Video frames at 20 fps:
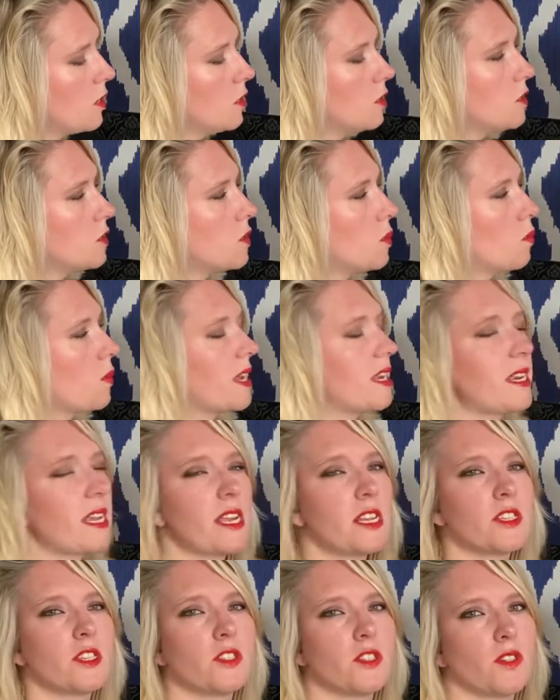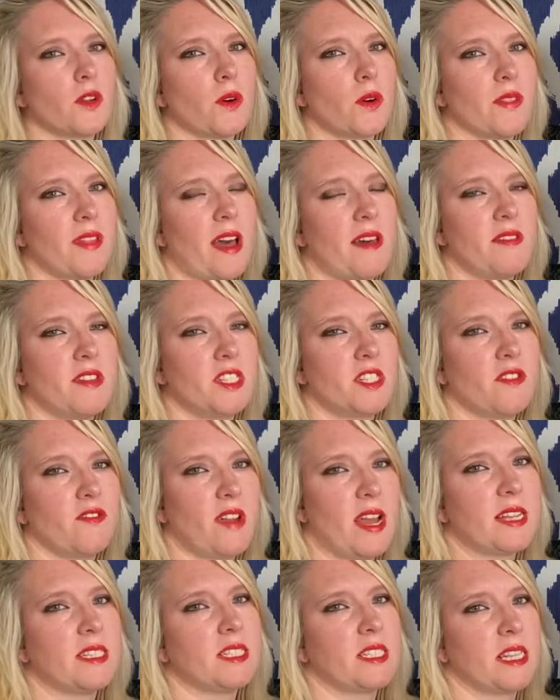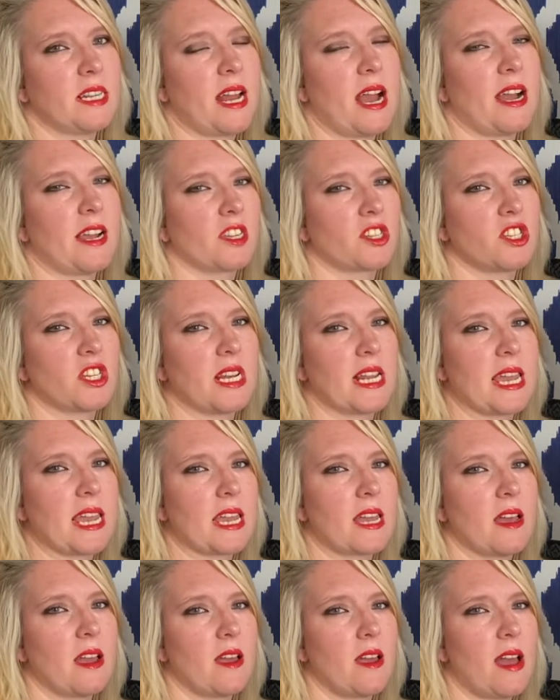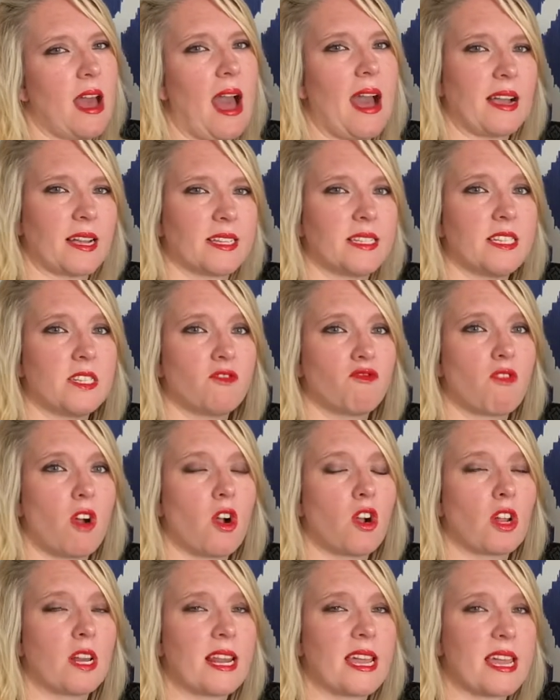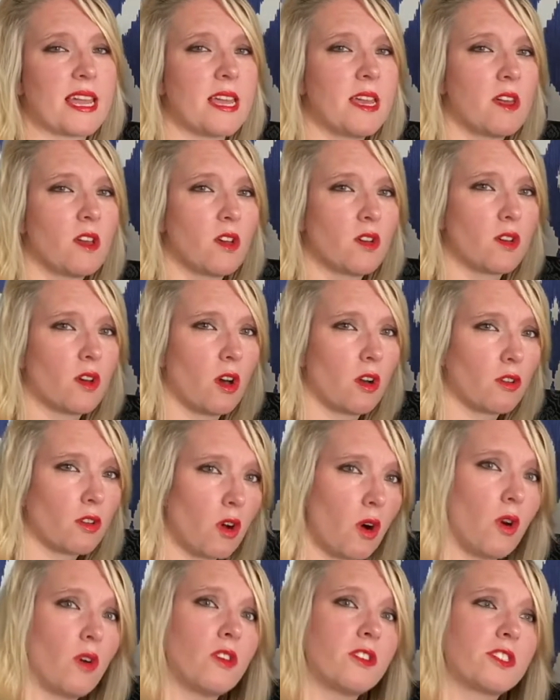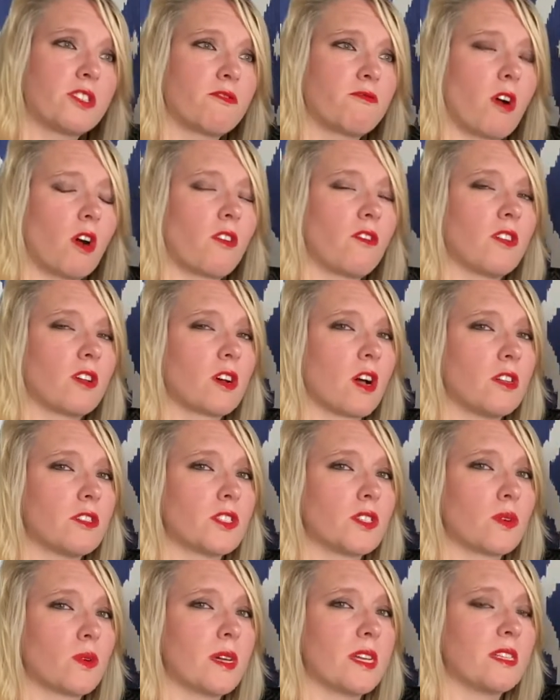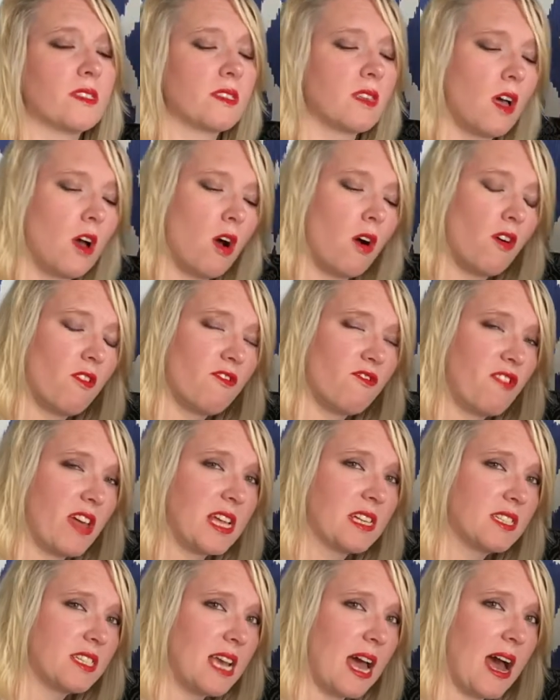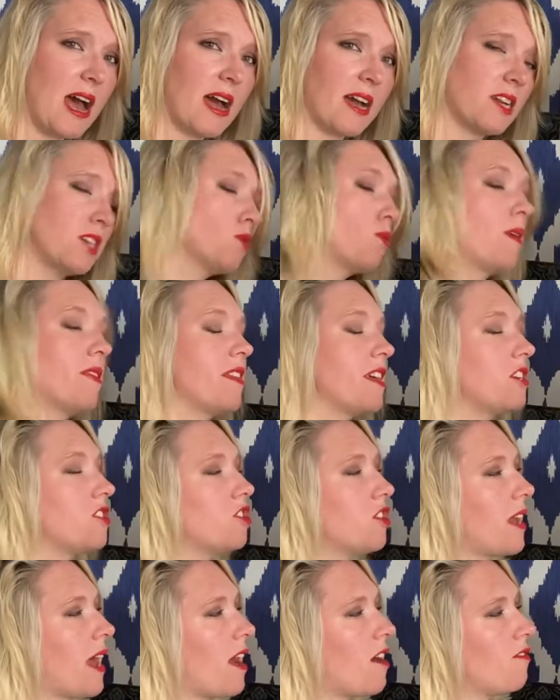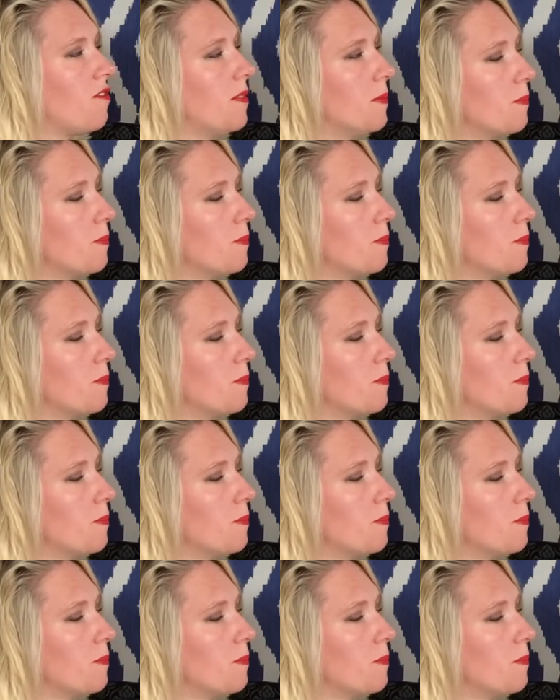So we need to show that the defendant actually acted wrongly, caused a wrongful consequence, failed to act when they should have.